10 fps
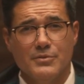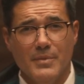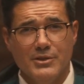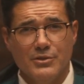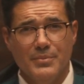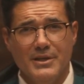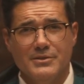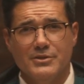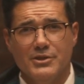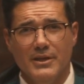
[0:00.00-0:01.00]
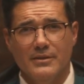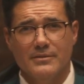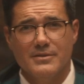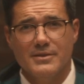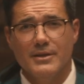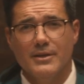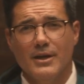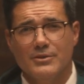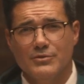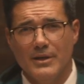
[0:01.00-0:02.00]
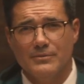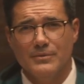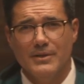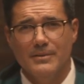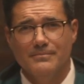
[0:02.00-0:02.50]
major pizza chain to sign a contract with him,